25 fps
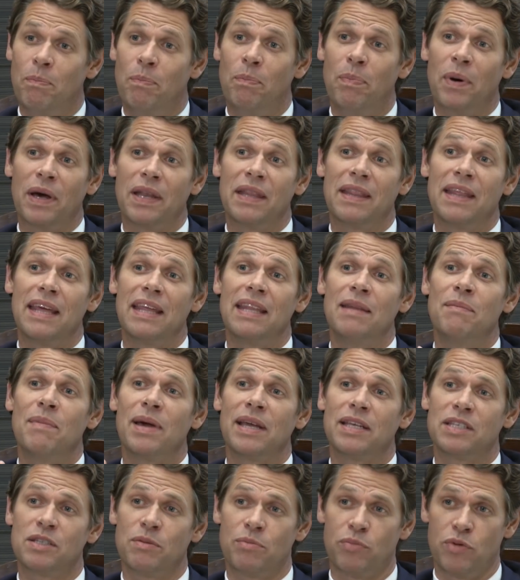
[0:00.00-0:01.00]
But then
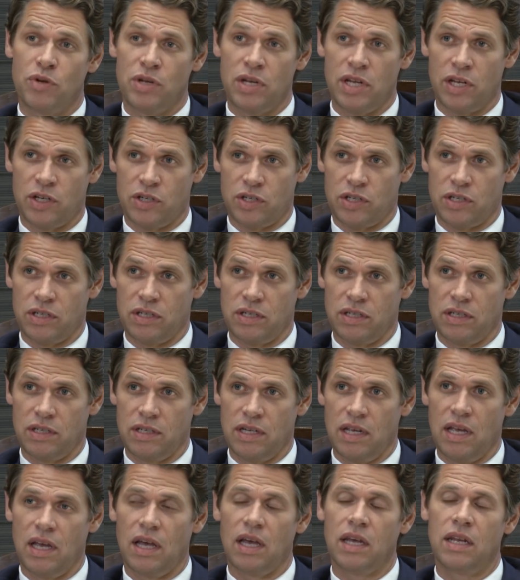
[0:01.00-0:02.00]
makes a prediction.
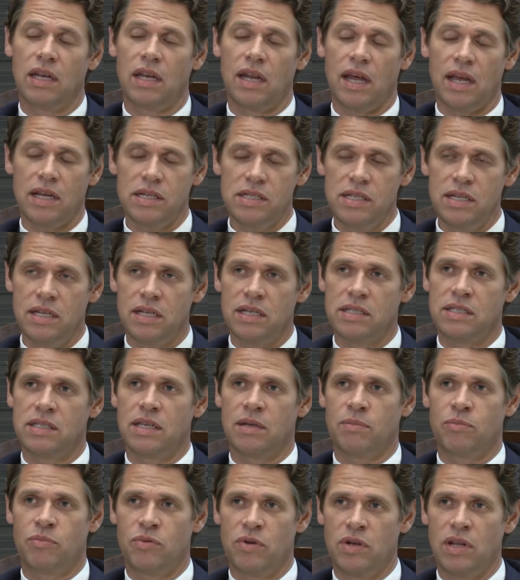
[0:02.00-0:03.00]
And it actually does
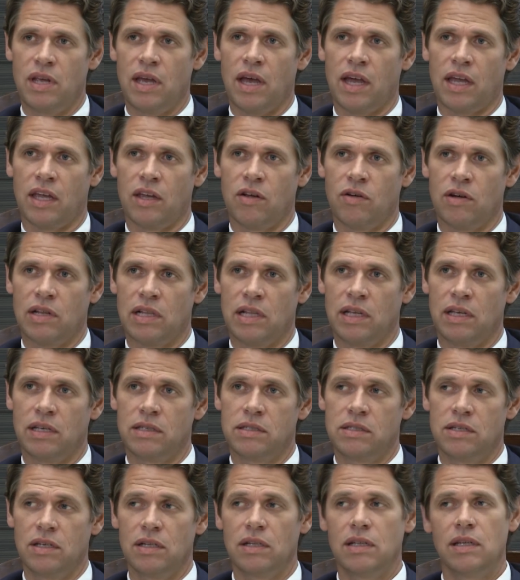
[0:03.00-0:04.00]
that pretty accurately.
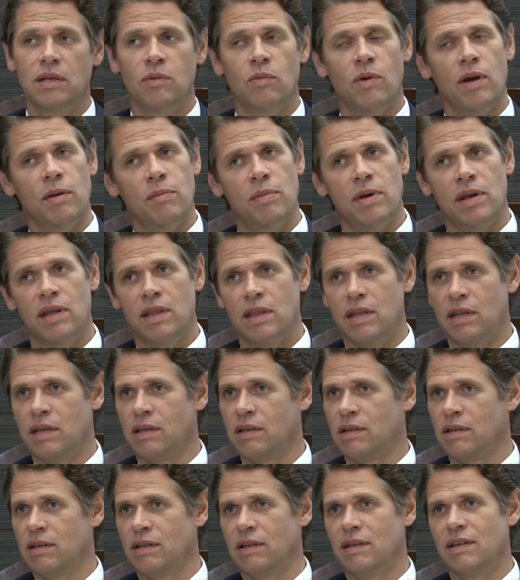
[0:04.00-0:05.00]
Certainly way better
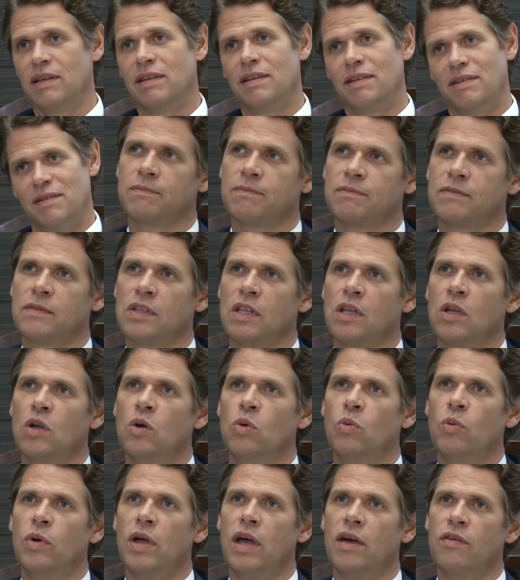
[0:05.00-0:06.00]
than,
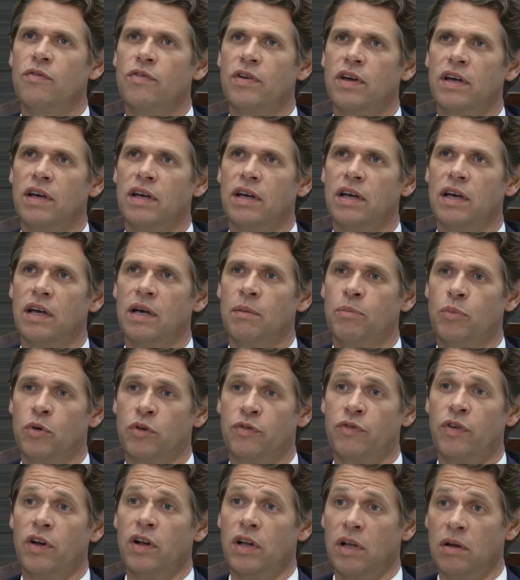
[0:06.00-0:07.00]
we have a
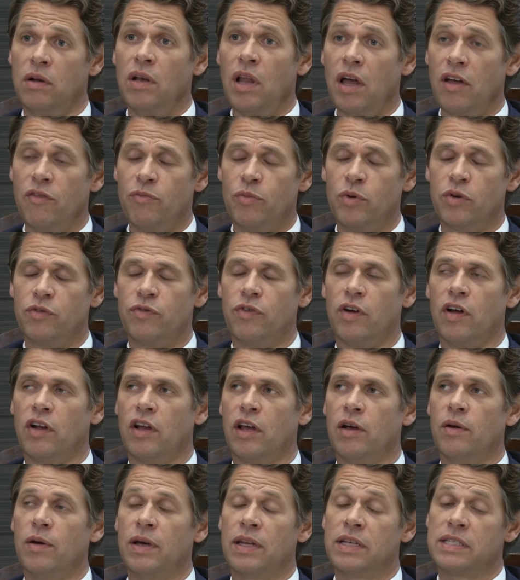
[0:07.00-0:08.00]
portfolio, a live
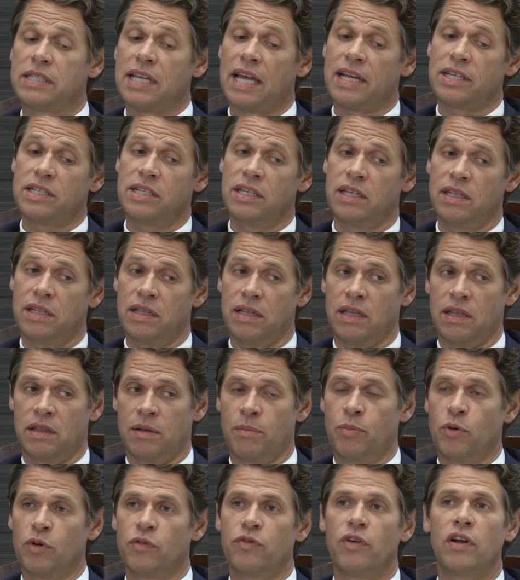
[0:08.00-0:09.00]
portfolio, and it's actually
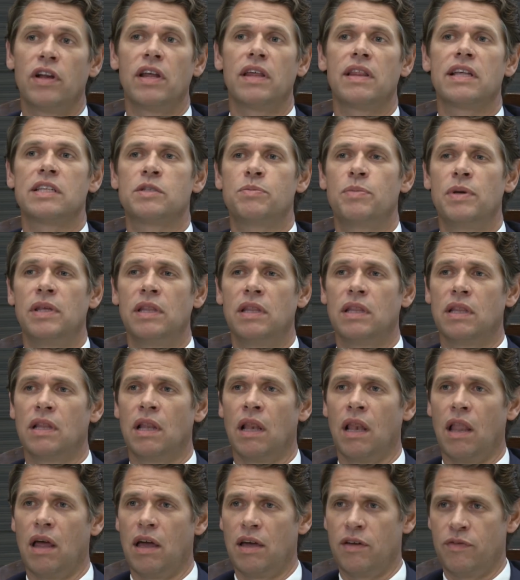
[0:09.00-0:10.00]
the portfolio that's been
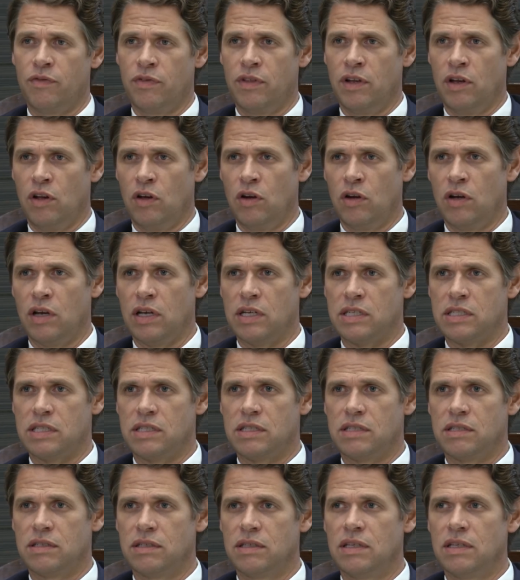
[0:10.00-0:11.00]
live the longest.